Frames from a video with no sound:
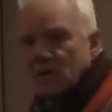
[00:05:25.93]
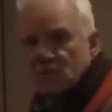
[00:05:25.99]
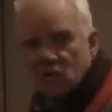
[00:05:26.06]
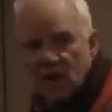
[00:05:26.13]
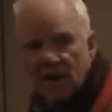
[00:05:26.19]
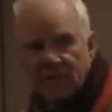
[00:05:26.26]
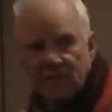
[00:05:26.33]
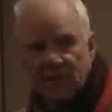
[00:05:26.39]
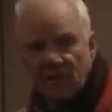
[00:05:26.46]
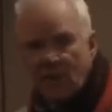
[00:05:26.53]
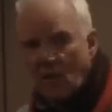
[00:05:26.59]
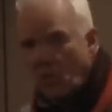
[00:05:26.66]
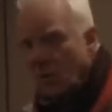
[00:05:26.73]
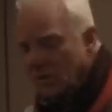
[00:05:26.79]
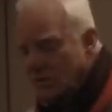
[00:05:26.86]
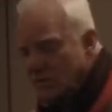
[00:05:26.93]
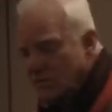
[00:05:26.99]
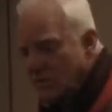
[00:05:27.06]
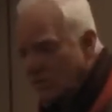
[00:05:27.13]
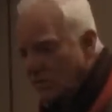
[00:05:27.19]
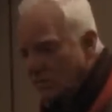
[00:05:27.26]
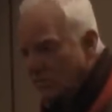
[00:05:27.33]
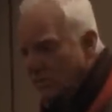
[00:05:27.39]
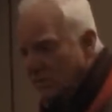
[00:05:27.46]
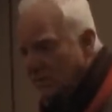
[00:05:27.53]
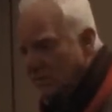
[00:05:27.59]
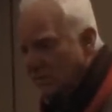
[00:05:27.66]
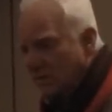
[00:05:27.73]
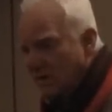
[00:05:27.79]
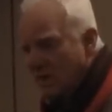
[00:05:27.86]
trying to figure out what to do.
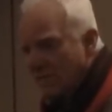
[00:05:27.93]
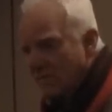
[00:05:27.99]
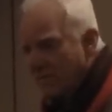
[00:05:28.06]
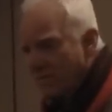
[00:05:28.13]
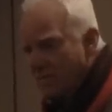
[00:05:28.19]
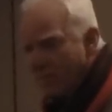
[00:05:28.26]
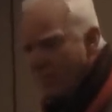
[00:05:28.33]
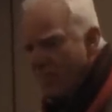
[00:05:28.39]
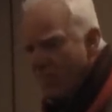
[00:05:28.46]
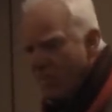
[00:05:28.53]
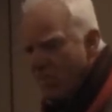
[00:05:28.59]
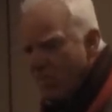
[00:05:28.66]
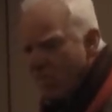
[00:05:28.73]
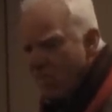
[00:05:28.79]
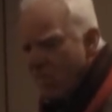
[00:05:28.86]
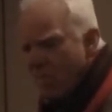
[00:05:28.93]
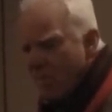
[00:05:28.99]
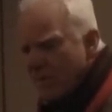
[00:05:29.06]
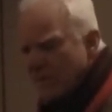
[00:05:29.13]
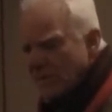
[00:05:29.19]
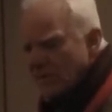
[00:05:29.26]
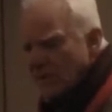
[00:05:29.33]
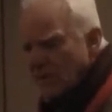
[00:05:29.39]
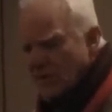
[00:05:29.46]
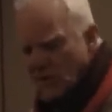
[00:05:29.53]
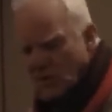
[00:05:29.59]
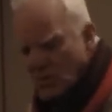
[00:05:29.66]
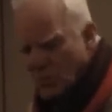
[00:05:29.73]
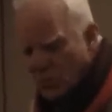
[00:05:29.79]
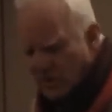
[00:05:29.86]
And, um, you
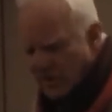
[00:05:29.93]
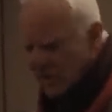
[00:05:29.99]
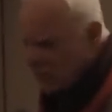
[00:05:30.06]
know, what he'd